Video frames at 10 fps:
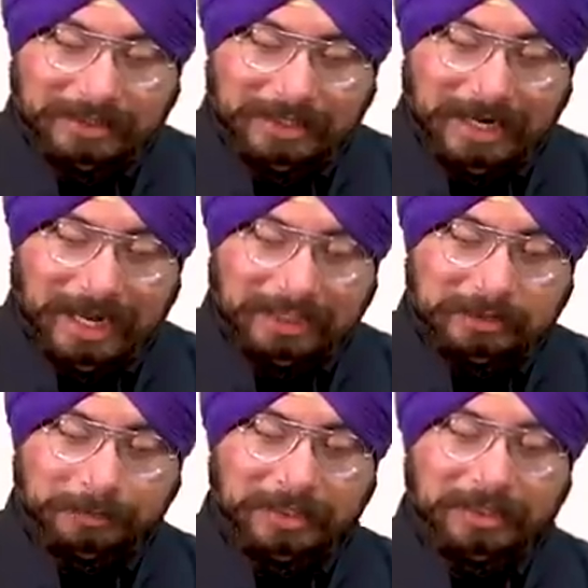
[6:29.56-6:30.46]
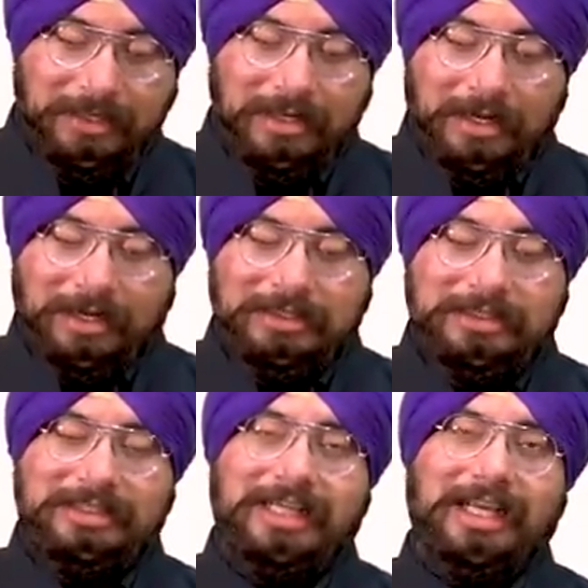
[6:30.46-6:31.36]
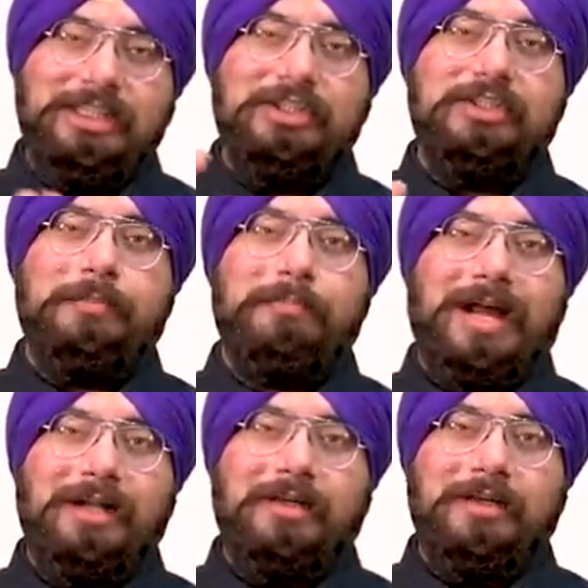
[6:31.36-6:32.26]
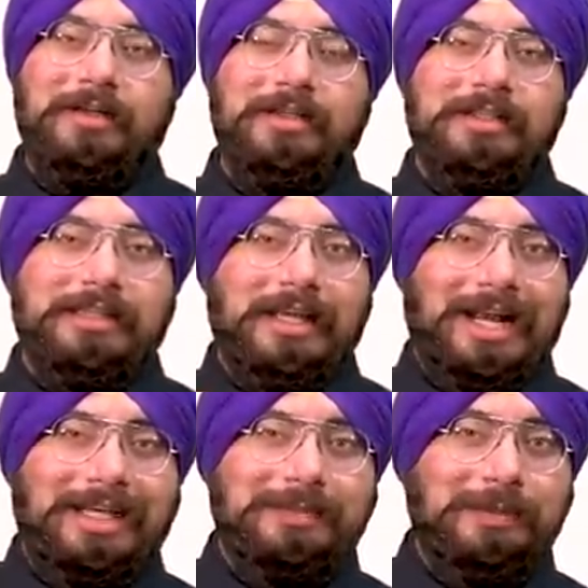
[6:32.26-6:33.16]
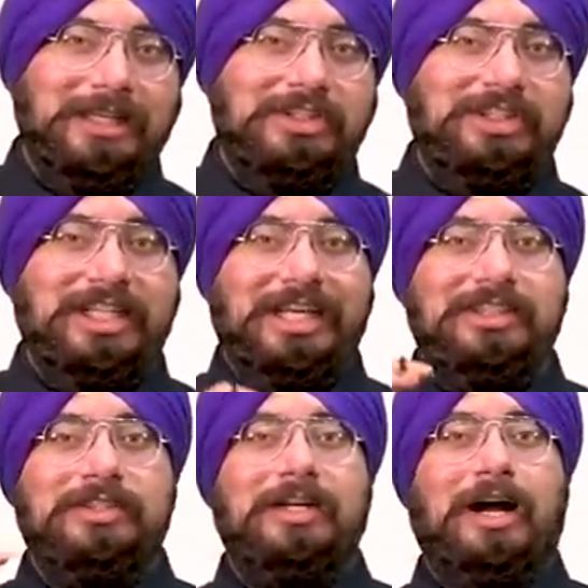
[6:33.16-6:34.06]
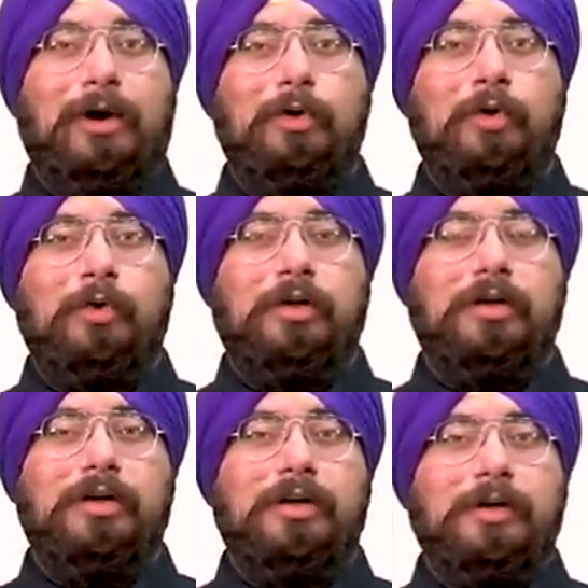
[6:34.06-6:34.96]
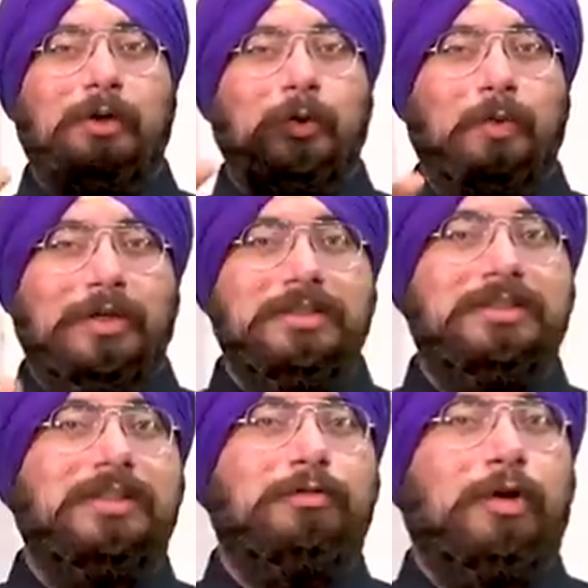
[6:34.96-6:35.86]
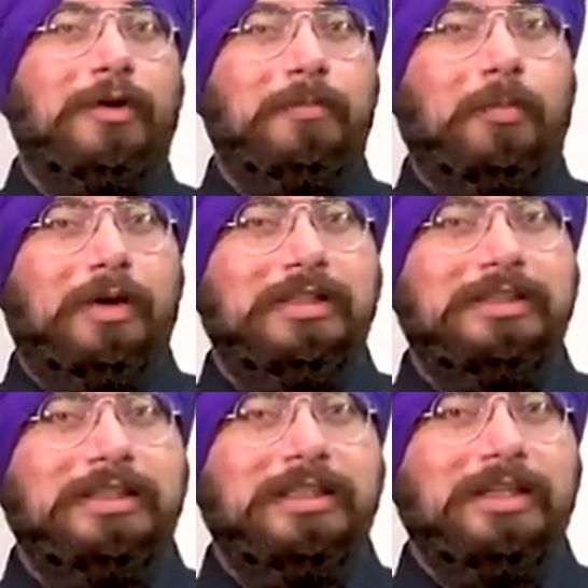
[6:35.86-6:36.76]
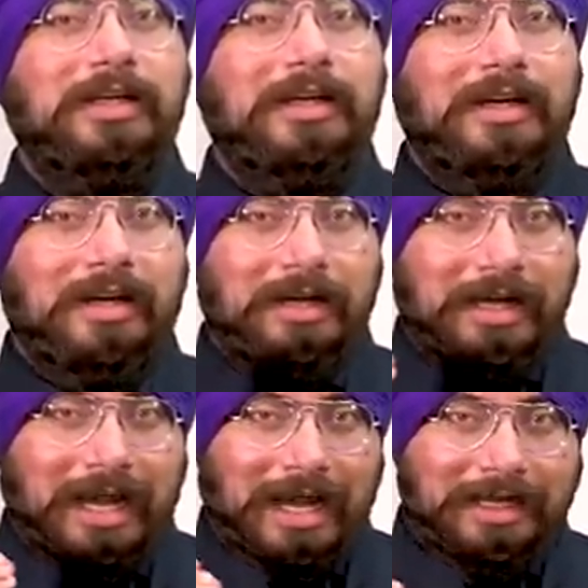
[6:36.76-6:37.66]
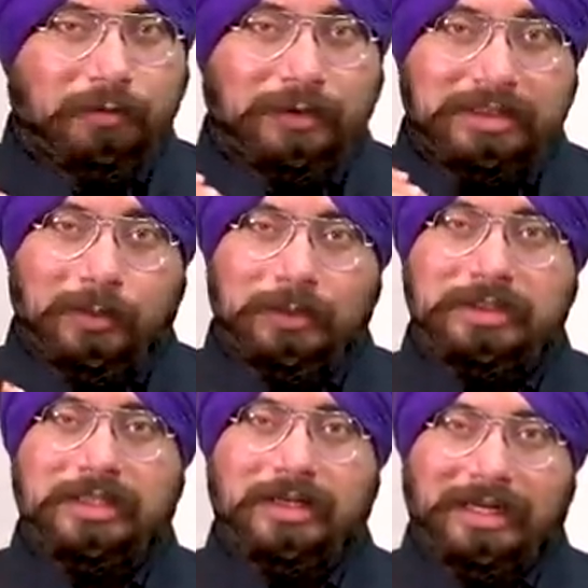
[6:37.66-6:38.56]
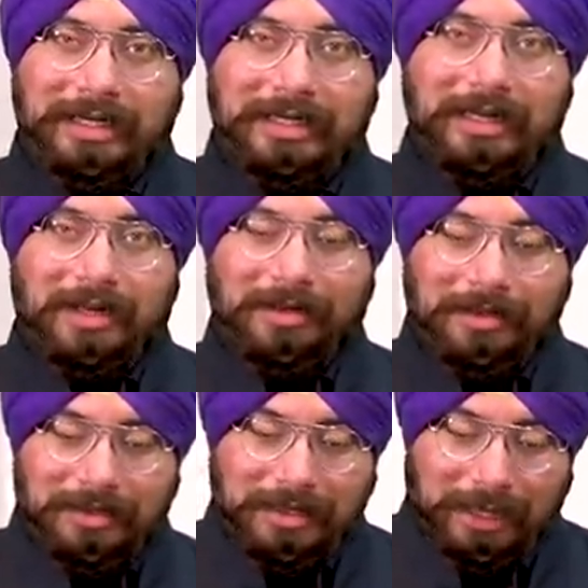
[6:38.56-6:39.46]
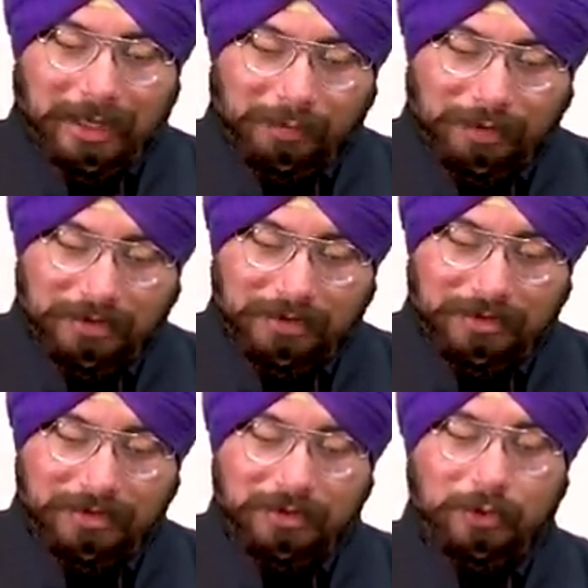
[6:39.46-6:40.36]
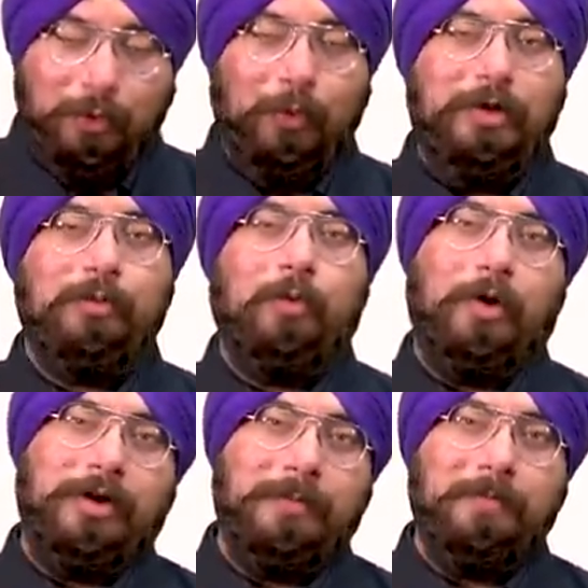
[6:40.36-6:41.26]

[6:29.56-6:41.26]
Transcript: there has been a changed matter there has been a changed outlook towards the foreign policy uh, vis-a-vis -vis India after the Cold War